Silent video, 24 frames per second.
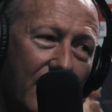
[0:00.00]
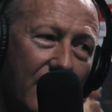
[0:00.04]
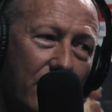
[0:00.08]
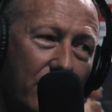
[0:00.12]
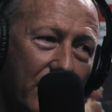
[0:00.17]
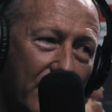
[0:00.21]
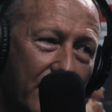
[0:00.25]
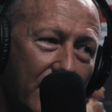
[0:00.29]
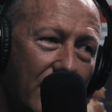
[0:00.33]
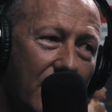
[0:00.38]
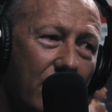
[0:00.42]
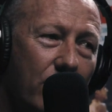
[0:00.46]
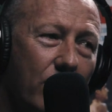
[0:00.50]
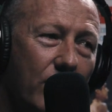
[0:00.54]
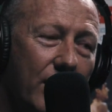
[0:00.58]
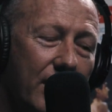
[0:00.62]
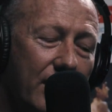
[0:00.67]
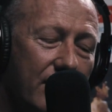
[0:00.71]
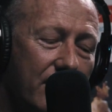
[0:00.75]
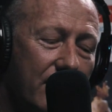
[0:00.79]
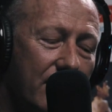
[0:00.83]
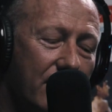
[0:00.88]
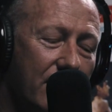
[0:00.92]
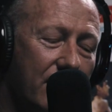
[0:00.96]
And they went, yep, we
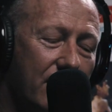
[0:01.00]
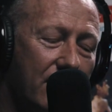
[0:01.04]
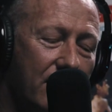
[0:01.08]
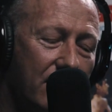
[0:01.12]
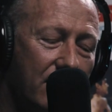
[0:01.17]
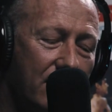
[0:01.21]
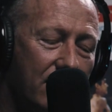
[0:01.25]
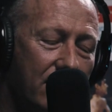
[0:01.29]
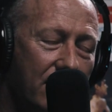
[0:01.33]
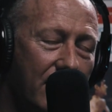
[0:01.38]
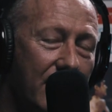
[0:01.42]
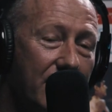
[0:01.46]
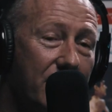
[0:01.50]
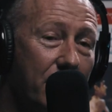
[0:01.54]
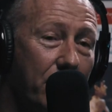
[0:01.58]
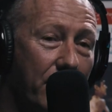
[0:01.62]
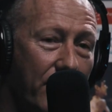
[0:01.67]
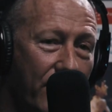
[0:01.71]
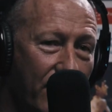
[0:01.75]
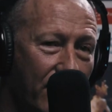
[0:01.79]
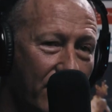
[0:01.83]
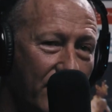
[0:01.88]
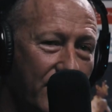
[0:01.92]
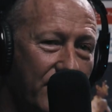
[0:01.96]
can see it's a
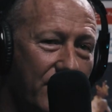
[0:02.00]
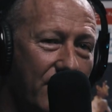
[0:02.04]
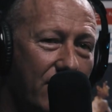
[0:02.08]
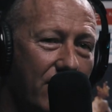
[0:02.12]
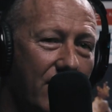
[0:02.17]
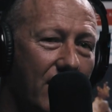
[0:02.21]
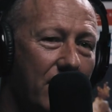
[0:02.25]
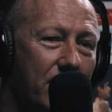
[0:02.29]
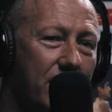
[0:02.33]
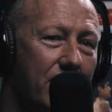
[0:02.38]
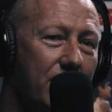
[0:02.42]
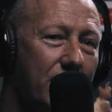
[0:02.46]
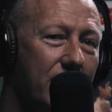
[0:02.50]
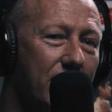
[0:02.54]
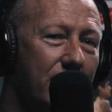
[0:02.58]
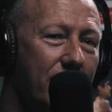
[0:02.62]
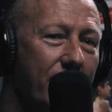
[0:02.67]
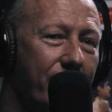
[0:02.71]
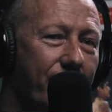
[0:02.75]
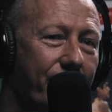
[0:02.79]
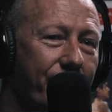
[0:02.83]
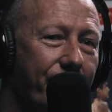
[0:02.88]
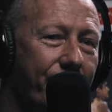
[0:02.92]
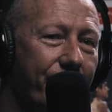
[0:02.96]
pathology grade tool.
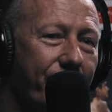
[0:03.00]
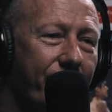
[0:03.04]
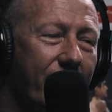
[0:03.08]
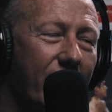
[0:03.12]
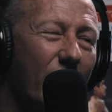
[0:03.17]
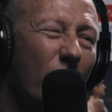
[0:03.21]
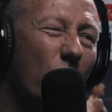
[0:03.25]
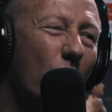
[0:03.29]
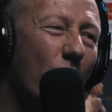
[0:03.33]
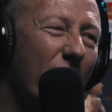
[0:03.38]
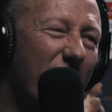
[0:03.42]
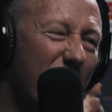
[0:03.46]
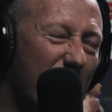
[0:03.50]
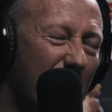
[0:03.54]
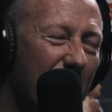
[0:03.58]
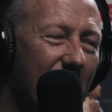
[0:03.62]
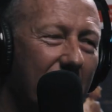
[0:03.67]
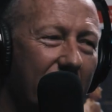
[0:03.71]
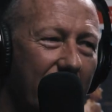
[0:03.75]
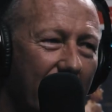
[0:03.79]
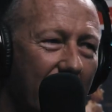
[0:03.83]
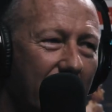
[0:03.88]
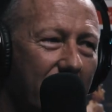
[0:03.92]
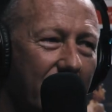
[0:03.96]
We
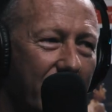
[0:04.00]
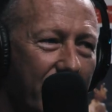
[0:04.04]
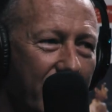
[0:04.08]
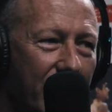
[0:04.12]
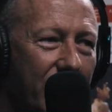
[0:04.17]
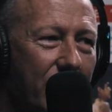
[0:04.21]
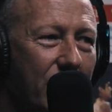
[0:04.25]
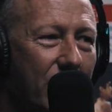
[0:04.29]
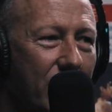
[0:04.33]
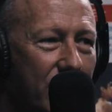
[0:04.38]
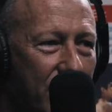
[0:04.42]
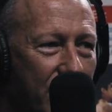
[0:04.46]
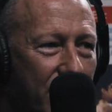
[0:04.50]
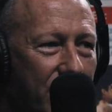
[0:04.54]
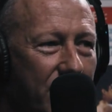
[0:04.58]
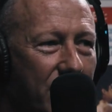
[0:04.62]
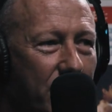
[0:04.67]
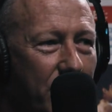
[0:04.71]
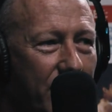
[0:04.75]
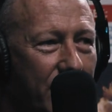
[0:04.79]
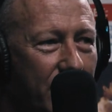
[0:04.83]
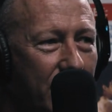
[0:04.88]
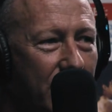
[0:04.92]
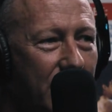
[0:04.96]
really only think doctors
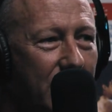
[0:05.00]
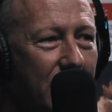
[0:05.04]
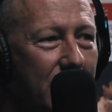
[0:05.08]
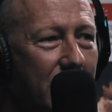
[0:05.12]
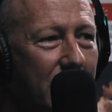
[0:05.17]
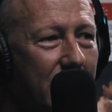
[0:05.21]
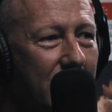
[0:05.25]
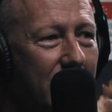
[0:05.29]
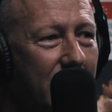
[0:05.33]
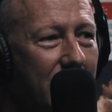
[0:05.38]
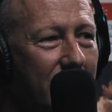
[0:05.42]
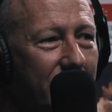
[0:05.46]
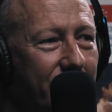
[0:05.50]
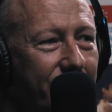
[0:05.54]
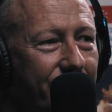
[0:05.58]
should be doing this.